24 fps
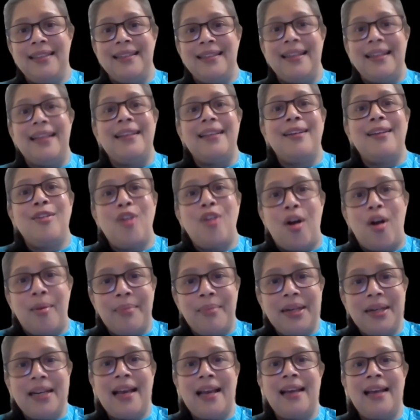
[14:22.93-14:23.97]
then the
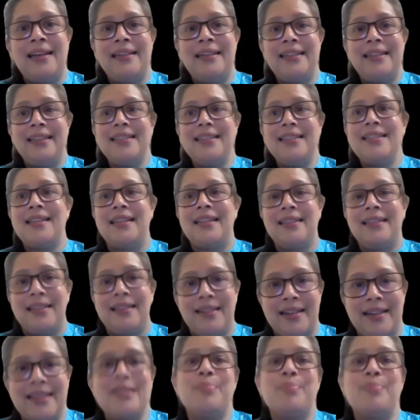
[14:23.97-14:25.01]
commonalities and the
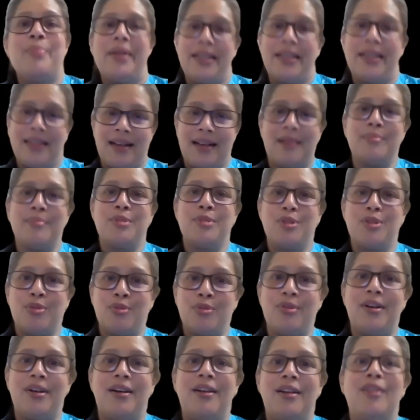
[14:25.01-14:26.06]
respect comes
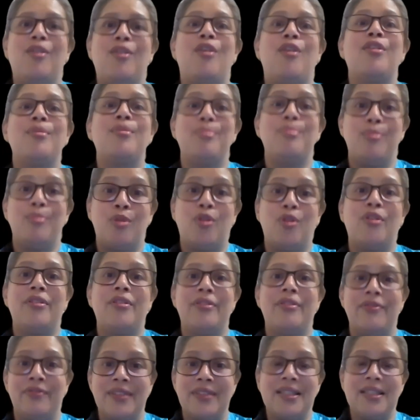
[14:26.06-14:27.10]
through a lot more
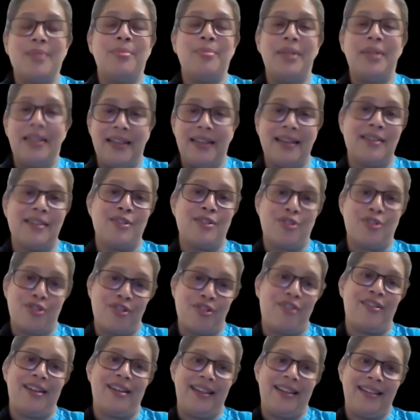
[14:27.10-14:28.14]
visibly and
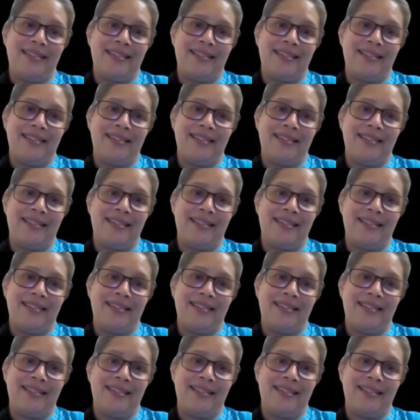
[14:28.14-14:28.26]
strongly.